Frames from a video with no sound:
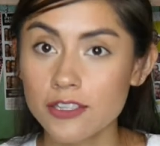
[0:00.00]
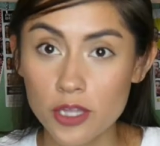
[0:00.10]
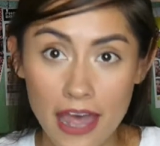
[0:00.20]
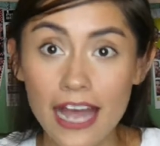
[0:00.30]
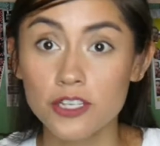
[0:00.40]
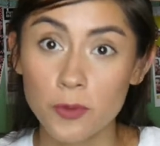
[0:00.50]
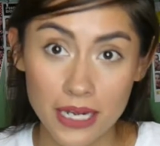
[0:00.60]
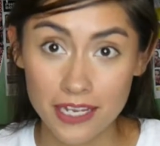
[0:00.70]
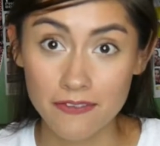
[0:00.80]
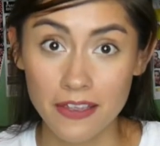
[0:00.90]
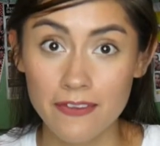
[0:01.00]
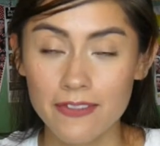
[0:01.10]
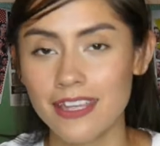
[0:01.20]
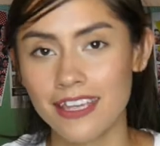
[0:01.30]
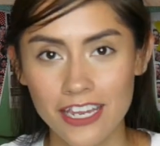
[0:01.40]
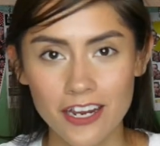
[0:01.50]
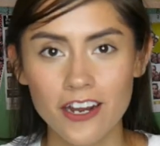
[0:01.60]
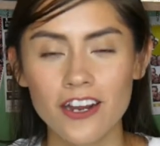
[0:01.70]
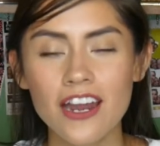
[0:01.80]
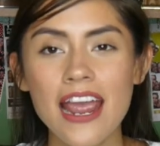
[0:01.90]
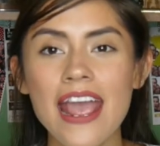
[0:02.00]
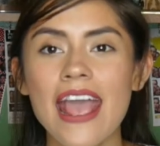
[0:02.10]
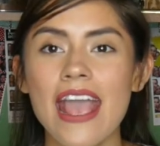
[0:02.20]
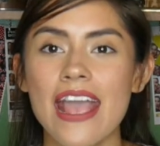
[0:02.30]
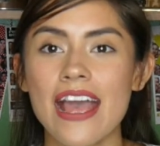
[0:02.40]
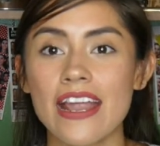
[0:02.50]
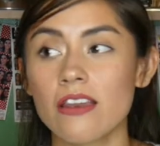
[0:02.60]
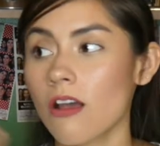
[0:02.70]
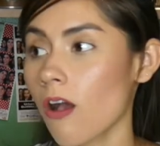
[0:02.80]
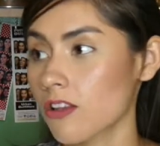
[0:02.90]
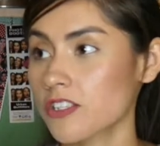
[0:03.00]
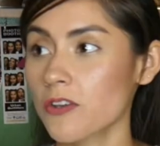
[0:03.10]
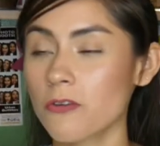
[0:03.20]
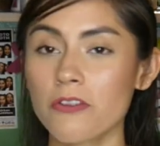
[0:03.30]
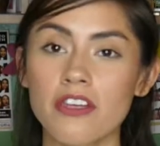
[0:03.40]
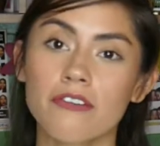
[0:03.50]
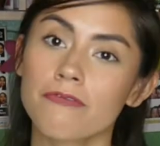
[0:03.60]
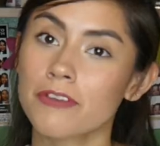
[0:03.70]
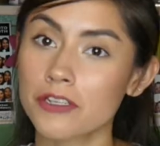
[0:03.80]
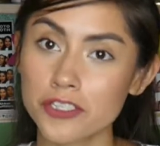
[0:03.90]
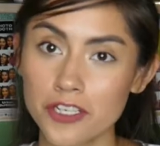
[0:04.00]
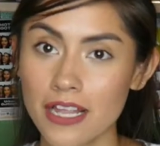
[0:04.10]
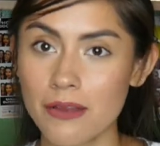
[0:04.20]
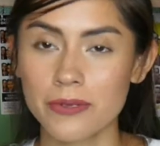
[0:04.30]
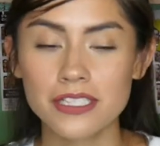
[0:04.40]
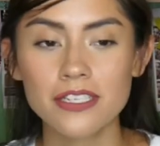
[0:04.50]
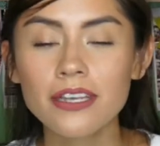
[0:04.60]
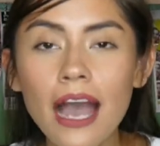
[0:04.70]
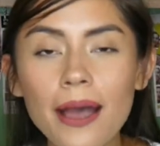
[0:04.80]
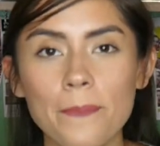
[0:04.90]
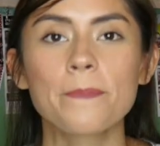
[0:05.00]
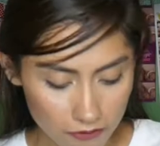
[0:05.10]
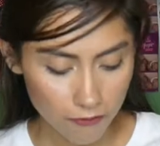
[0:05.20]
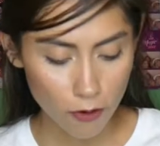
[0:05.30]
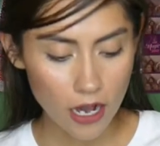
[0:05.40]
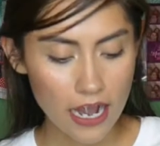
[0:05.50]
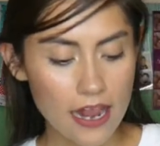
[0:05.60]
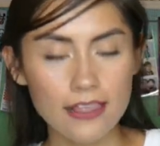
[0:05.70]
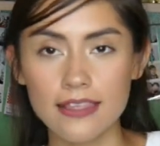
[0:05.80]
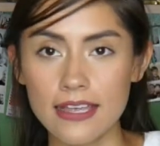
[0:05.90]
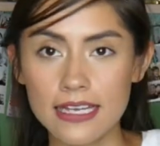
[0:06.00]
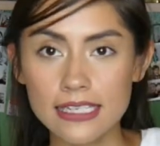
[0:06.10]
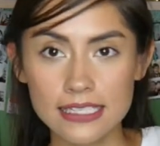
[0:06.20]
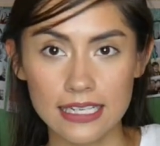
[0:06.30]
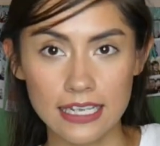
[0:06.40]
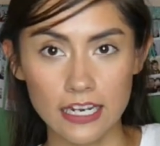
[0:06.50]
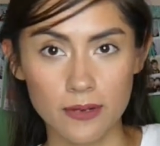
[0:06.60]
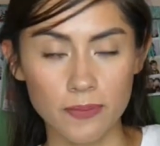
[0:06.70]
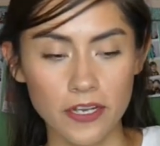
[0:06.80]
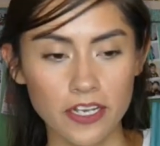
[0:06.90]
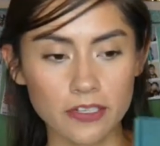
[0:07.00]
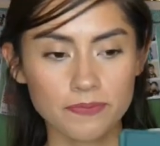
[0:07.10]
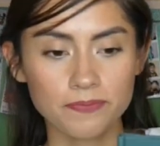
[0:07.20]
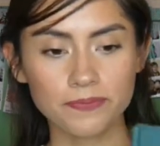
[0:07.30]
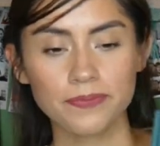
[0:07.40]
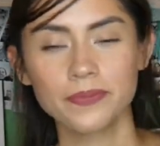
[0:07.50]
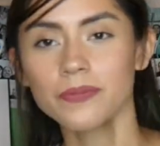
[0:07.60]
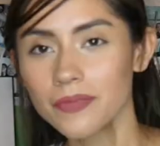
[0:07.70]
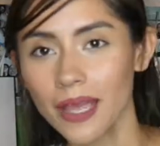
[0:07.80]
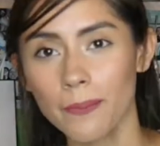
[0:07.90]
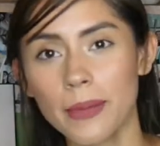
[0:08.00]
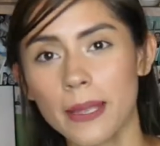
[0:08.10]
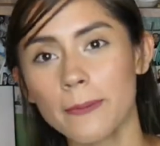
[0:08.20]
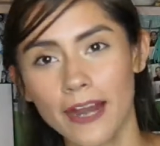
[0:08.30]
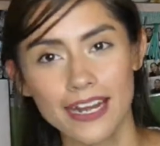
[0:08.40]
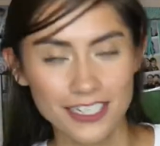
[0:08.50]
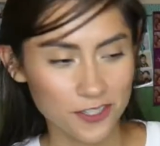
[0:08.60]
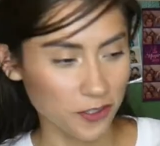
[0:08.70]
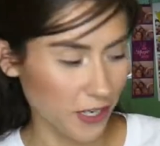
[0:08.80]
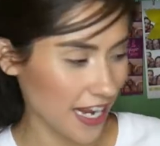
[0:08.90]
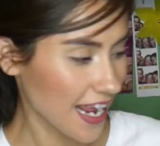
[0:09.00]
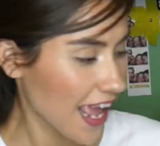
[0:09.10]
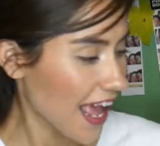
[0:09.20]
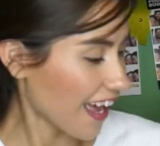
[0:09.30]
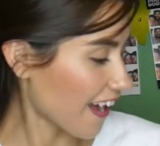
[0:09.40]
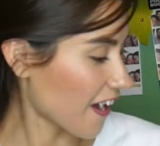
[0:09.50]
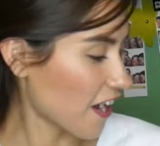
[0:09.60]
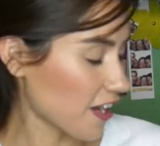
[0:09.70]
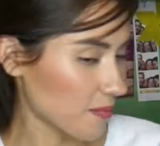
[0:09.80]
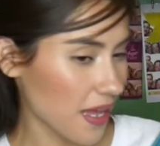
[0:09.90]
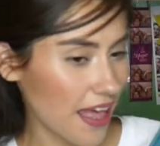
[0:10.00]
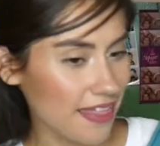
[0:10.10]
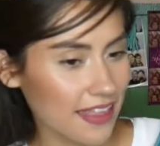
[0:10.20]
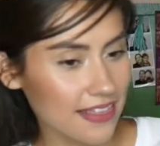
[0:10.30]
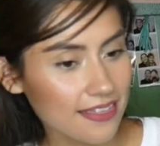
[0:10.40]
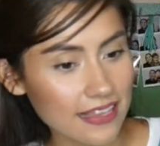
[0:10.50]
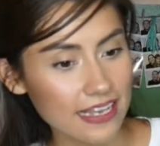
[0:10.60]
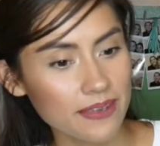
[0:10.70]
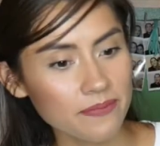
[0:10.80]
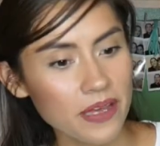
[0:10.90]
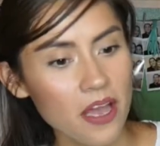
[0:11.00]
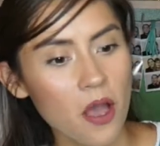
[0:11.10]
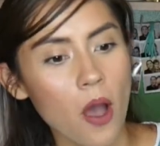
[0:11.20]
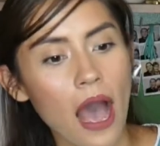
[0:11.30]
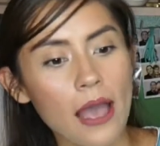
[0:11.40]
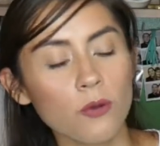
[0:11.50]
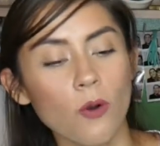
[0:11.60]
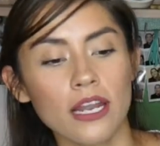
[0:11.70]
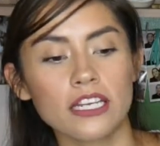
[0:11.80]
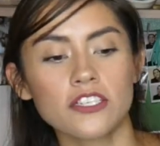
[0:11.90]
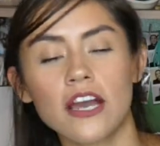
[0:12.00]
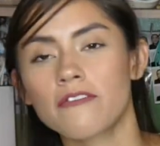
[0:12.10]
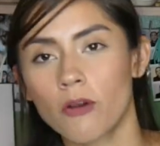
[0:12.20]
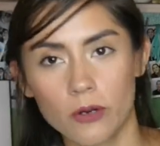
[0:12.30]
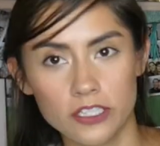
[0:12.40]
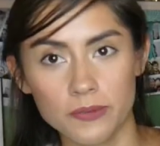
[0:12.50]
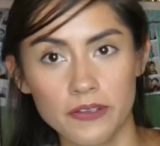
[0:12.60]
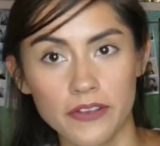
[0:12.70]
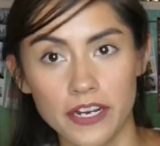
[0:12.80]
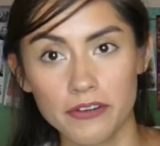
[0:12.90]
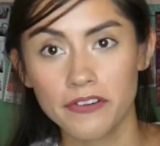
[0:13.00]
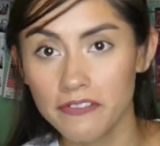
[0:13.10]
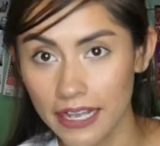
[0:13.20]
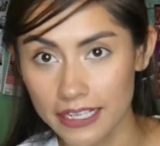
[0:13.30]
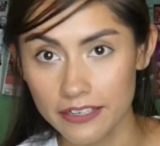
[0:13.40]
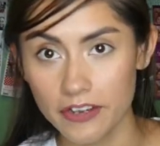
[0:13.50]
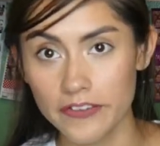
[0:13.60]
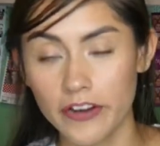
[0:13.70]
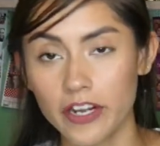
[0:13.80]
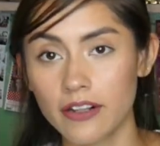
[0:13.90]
that 25th year, and also the future that was to come. For this yearbook, my pride and joy, the theme I wanted, of course, to be very reflective of our